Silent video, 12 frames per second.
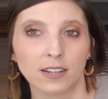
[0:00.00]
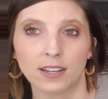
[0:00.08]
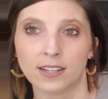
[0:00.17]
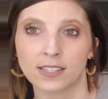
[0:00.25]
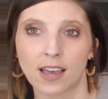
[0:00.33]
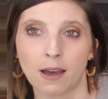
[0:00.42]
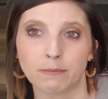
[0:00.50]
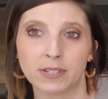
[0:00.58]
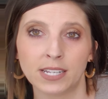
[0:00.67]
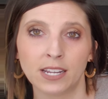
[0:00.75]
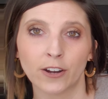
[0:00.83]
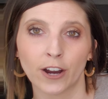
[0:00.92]
is
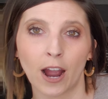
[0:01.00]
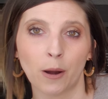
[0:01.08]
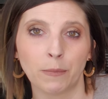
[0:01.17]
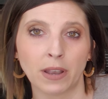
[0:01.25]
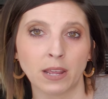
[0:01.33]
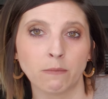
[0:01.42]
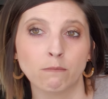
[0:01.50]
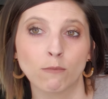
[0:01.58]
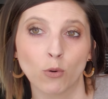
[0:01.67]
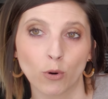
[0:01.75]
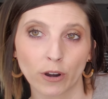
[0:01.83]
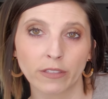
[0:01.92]
empty, or how many
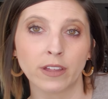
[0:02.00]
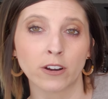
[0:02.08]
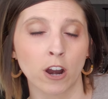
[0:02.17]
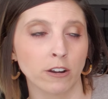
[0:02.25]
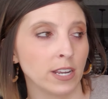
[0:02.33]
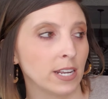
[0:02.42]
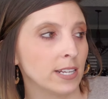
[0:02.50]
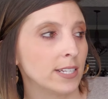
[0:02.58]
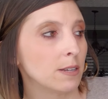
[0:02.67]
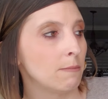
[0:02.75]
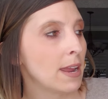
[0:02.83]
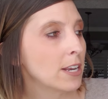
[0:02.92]
more that are needed
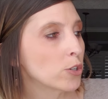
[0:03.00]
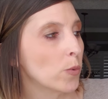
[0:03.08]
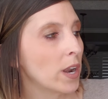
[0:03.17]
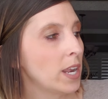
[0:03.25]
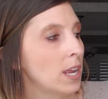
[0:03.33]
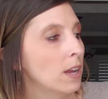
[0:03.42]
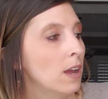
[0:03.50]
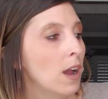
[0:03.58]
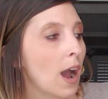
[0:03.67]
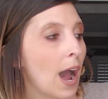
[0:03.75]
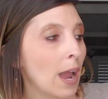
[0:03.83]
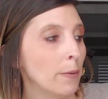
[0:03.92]
to make 20.
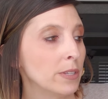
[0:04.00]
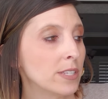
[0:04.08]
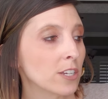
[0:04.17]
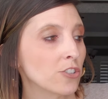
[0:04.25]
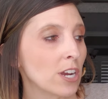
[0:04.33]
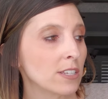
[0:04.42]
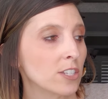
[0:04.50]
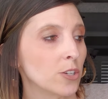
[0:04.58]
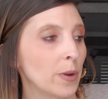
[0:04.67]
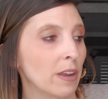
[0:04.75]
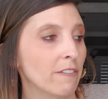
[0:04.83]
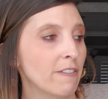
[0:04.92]
I would suggest
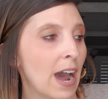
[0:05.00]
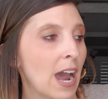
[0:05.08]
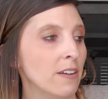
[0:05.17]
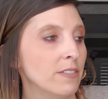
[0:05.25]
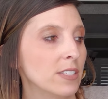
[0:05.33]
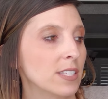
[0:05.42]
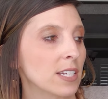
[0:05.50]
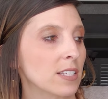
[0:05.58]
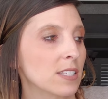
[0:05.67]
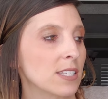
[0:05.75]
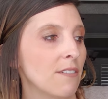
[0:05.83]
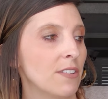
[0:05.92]
doing 5,
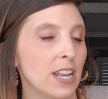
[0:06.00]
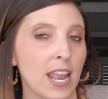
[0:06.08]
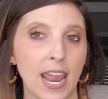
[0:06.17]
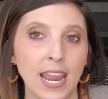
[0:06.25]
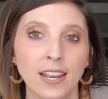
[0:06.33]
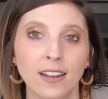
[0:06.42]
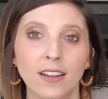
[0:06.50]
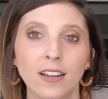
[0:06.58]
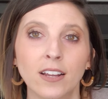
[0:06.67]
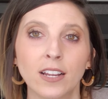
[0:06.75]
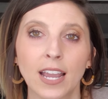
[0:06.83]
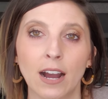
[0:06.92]
6, 7, 8,
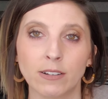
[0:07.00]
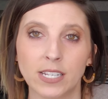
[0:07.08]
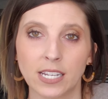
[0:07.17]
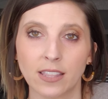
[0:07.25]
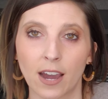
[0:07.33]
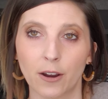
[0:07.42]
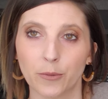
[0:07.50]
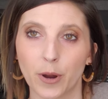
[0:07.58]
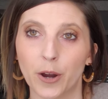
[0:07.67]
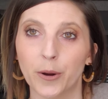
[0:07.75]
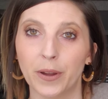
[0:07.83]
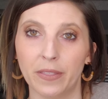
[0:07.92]
counting that
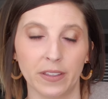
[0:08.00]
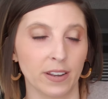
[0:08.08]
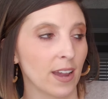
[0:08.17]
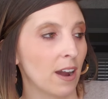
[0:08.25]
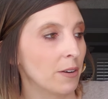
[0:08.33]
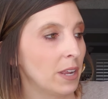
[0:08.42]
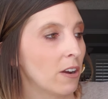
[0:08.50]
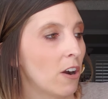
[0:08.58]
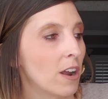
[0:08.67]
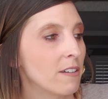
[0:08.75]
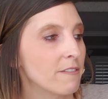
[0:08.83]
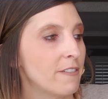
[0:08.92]
row and then counting
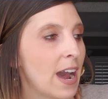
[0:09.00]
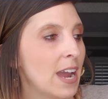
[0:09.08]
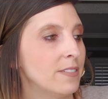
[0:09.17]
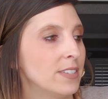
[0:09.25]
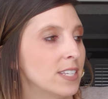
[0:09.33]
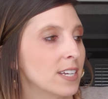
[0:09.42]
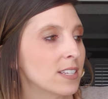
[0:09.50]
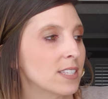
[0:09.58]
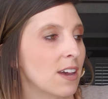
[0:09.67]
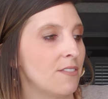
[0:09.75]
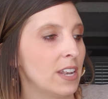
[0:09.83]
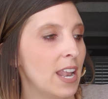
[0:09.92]
on 5, 6,
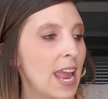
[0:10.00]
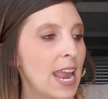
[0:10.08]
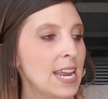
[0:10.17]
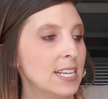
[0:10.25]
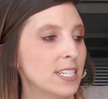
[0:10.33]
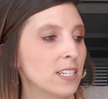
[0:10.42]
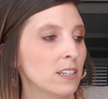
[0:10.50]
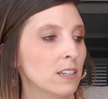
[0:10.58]
7, 8.